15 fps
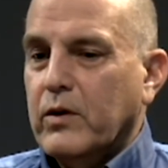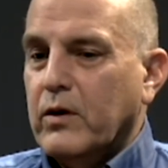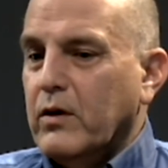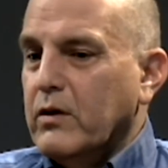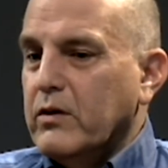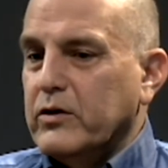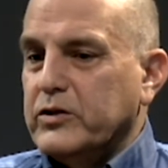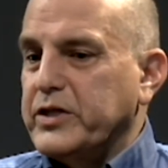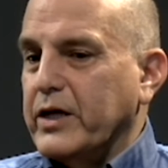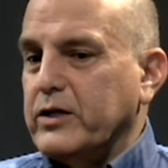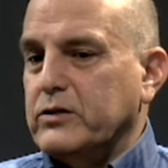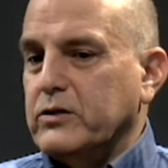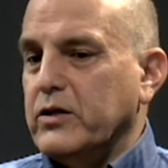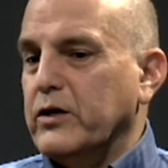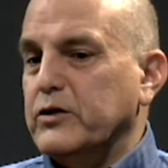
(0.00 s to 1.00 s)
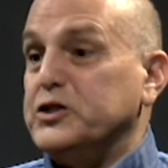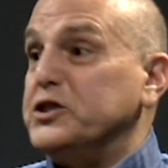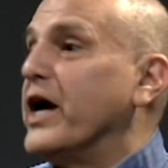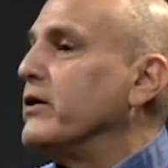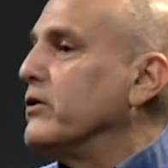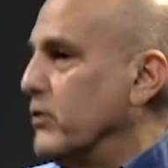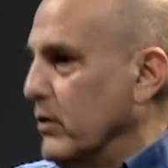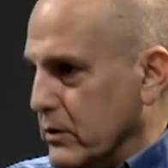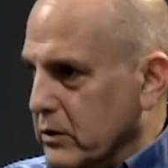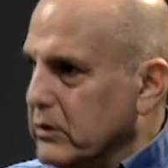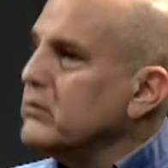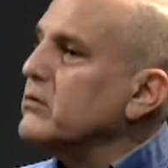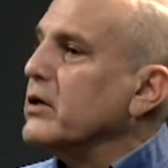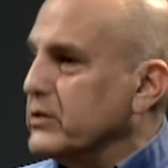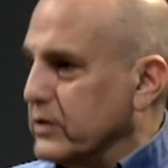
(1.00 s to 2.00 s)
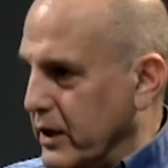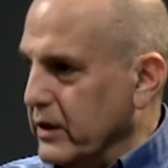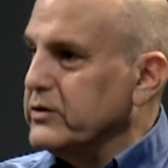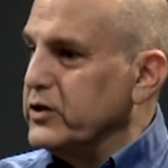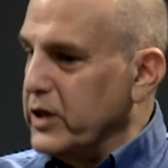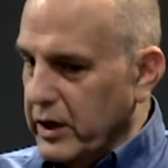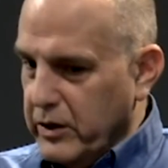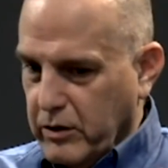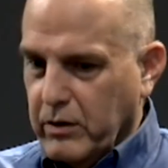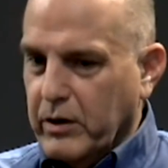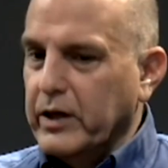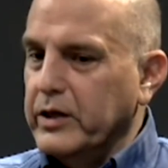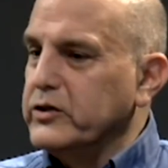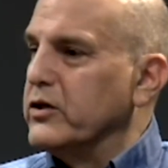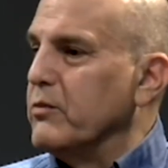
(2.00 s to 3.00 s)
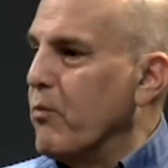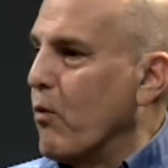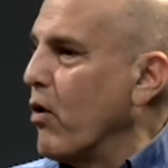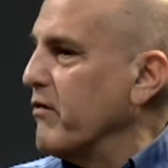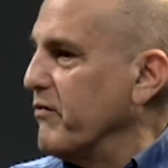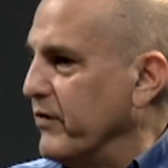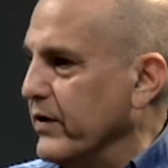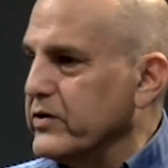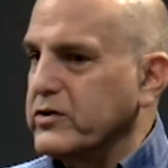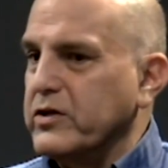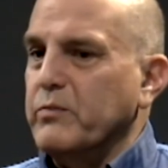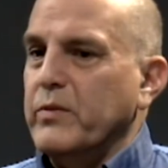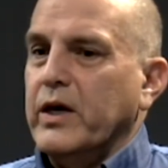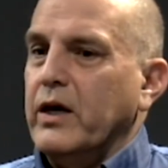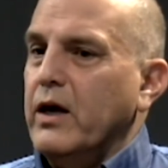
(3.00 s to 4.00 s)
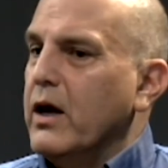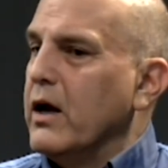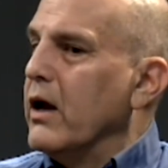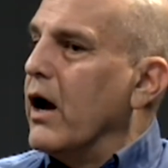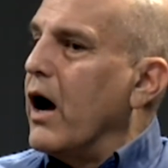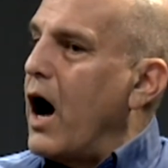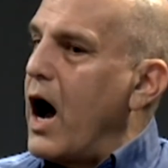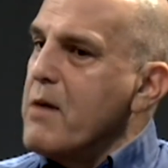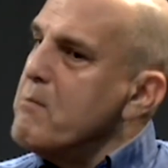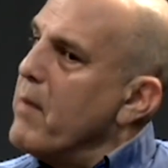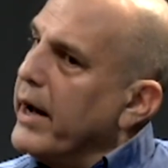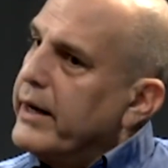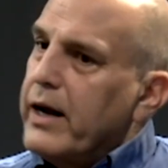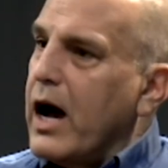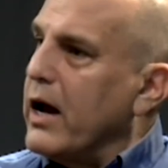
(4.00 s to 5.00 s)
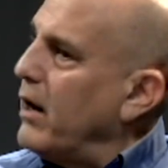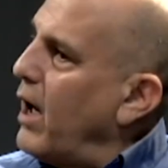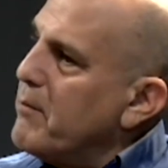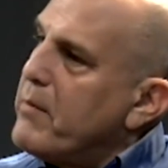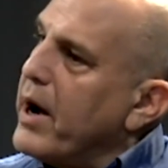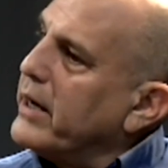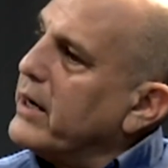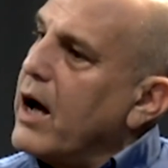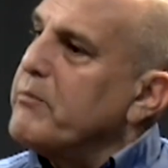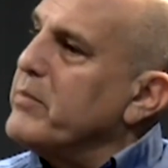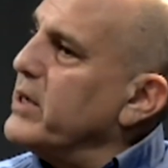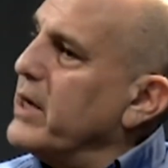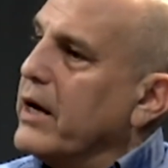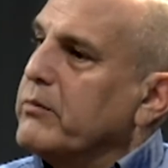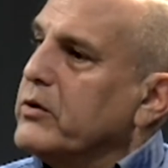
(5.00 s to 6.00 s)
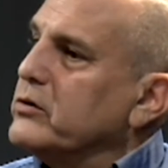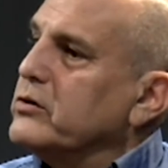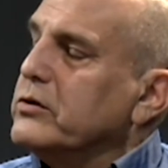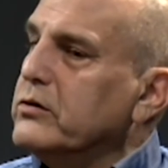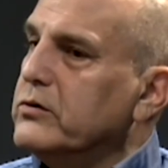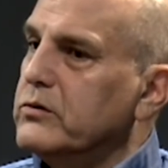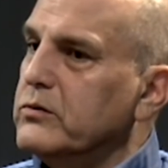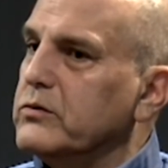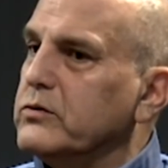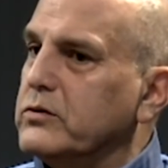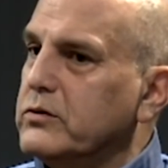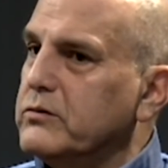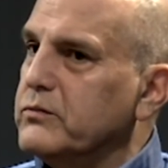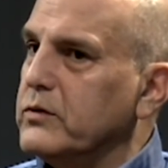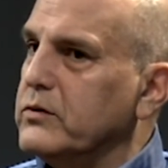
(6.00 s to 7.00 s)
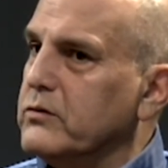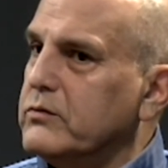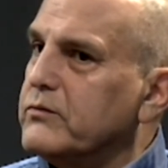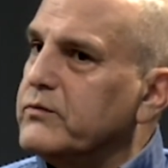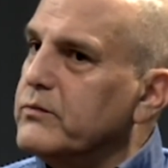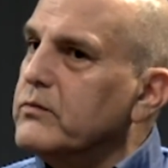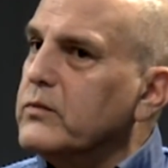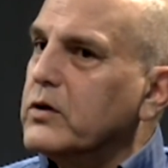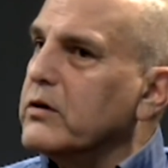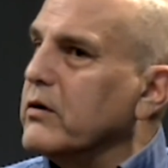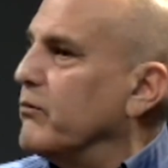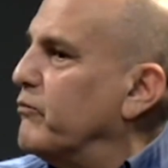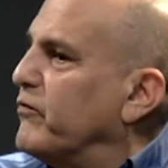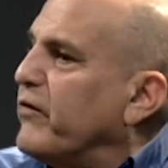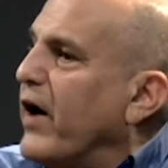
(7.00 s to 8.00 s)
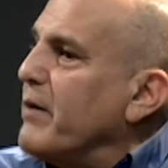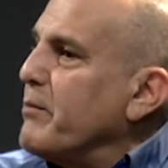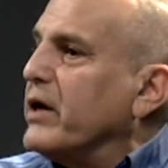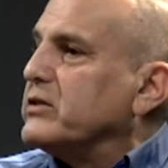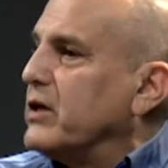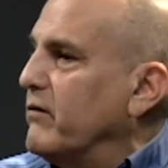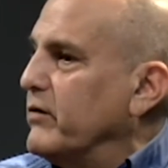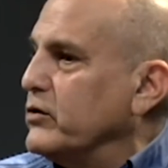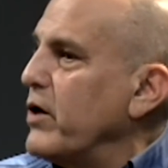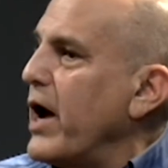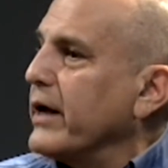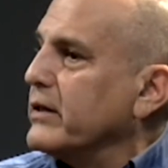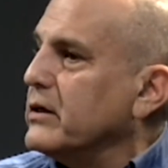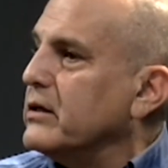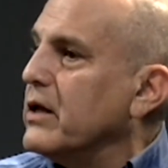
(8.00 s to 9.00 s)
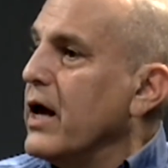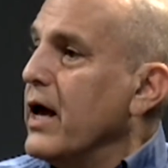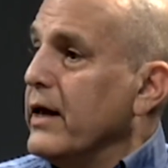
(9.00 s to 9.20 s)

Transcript: their sex, their gender, let's get gender, is amorphous to me. I might not, I might not be able to, to find myself attracted. Mm.